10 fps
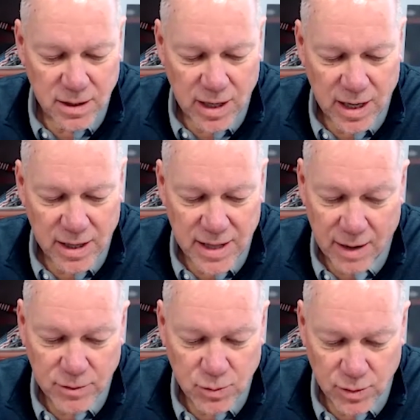And that
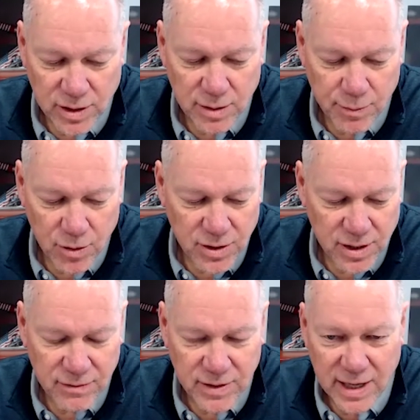was really the birthing
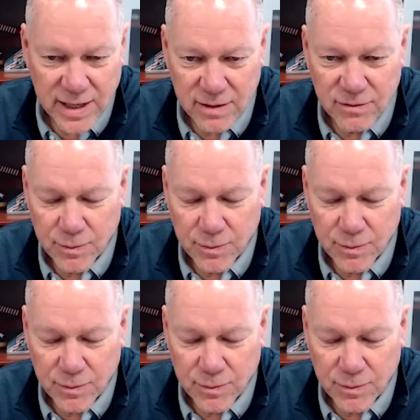of the idea of the